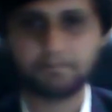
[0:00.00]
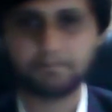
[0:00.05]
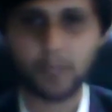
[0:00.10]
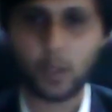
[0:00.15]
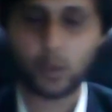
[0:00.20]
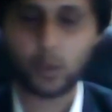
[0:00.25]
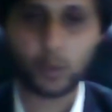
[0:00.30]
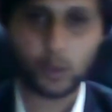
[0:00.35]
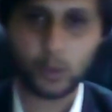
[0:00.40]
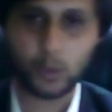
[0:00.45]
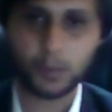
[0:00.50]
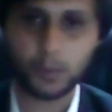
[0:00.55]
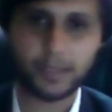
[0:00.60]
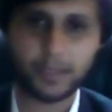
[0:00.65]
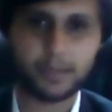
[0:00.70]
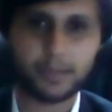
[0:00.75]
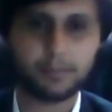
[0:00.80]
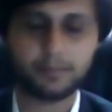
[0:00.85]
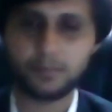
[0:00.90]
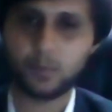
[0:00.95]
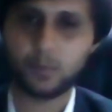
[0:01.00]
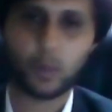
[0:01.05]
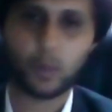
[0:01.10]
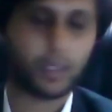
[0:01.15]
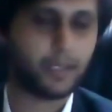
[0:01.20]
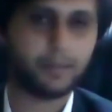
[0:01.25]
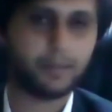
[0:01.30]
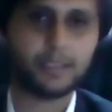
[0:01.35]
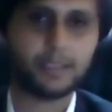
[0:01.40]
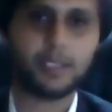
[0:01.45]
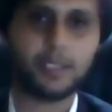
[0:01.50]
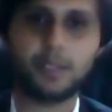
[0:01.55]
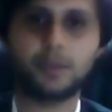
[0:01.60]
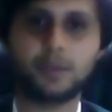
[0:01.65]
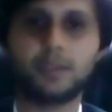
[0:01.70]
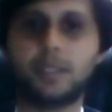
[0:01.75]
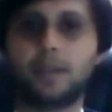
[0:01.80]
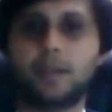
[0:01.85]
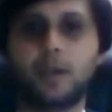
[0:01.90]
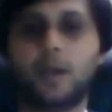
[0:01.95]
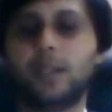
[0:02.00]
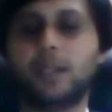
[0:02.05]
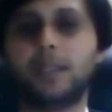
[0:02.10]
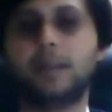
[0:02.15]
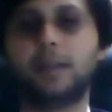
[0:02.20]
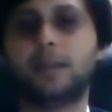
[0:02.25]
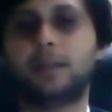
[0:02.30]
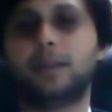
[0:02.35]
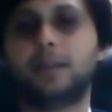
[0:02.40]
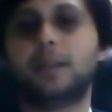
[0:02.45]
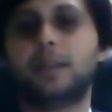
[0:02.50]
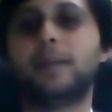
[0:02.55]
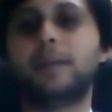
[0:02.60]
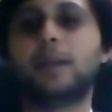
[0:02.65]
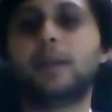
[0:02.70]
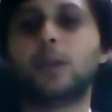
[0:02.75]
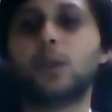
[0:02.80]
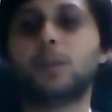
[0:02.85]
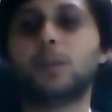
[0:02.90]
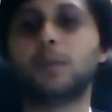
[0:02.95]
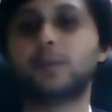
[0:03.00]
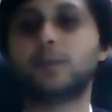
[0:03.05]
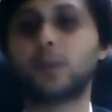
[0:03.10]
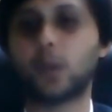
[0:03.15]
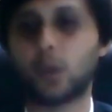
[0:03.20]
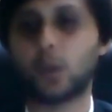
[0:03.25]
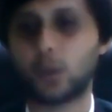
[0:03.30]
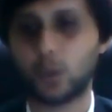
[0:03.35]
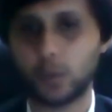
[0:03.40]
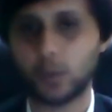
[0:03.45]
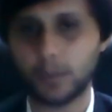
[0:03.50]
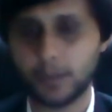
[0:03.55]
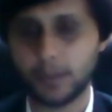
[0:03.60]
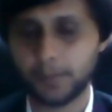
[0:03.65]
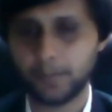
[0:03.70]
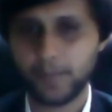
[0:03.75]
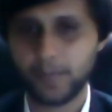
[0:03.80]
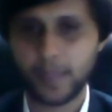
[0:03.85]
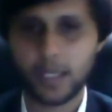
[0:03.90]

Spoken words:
October, whatever they do, they will not give it to you before October.